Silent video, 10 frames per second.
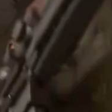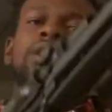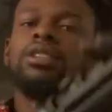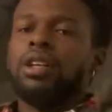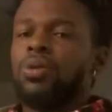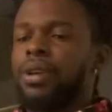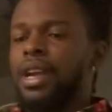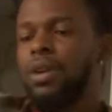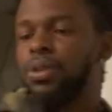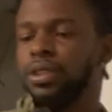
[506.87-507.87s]
So when
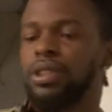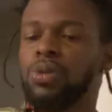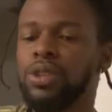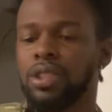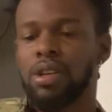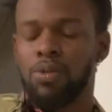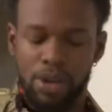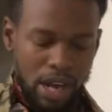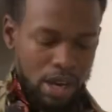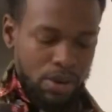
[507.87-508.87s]
I would
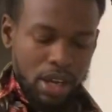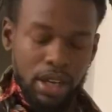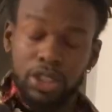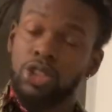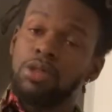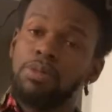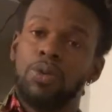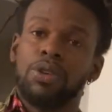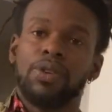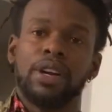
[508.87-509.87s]
shoot my
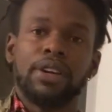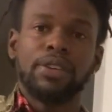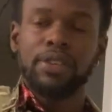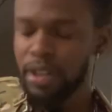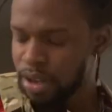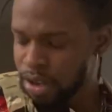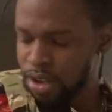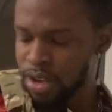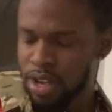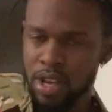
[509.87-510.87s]
1 round,
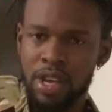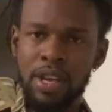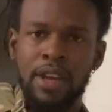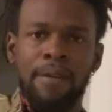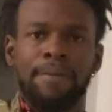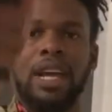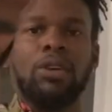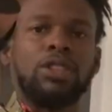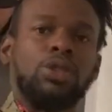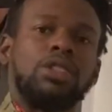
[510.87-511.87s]
I
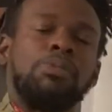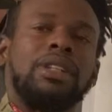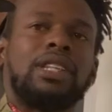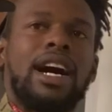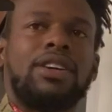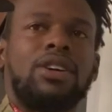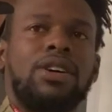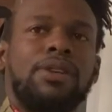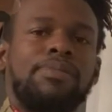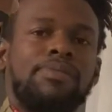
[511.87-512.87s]
would switch to my
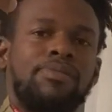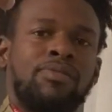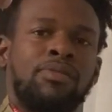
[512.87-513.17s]
sidearm.